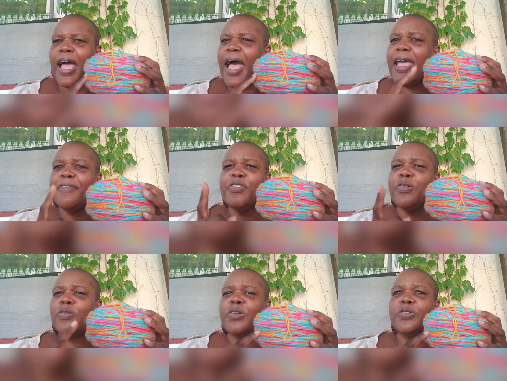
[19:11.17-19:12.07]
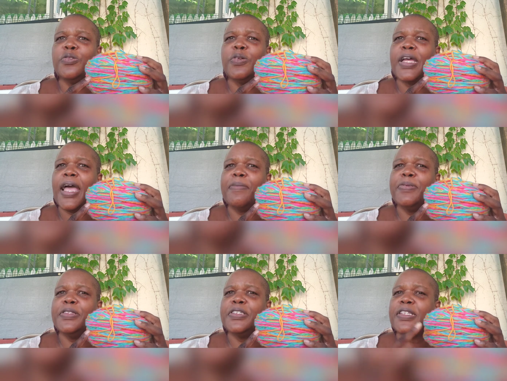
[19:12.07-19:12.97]
I have no clue what
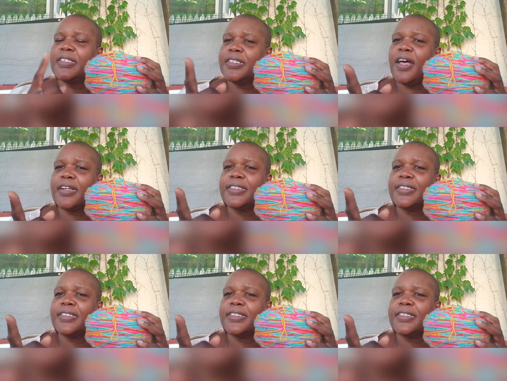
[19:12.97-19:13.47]
happened to the socks